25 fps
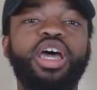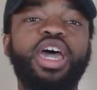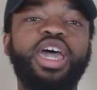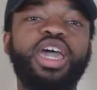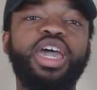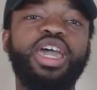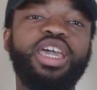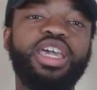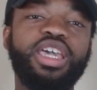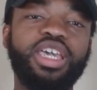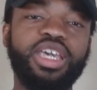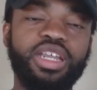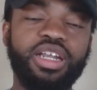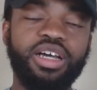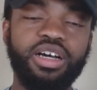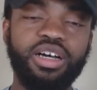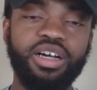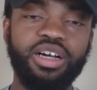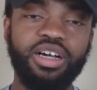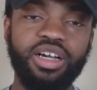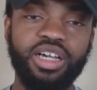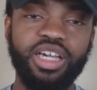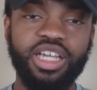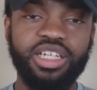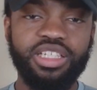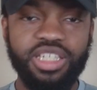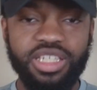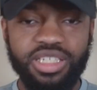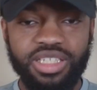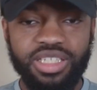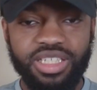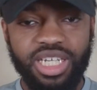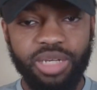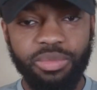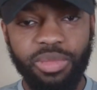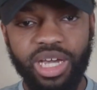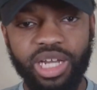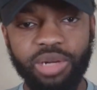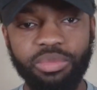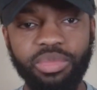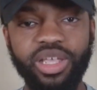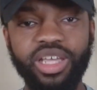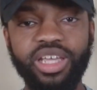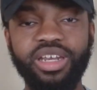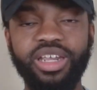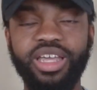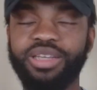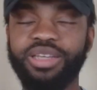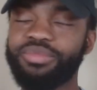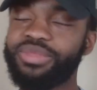Hey, can Justin come out to
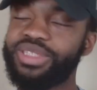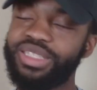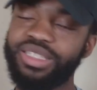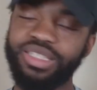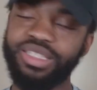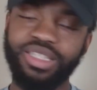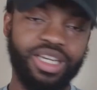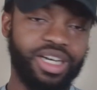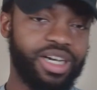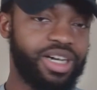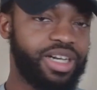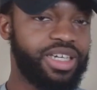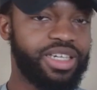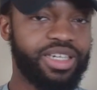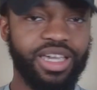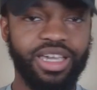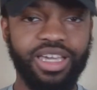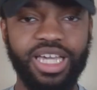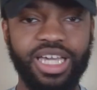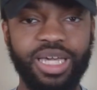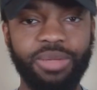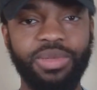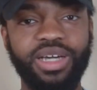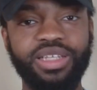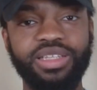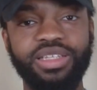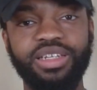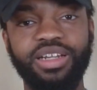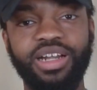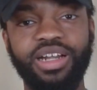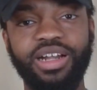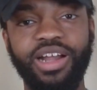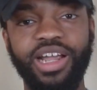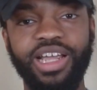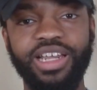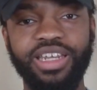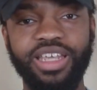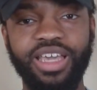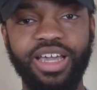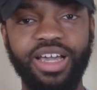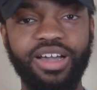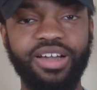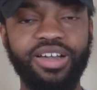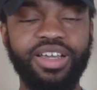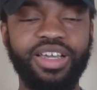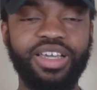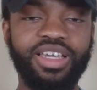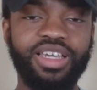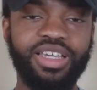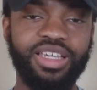play today? No, he can't come out right now.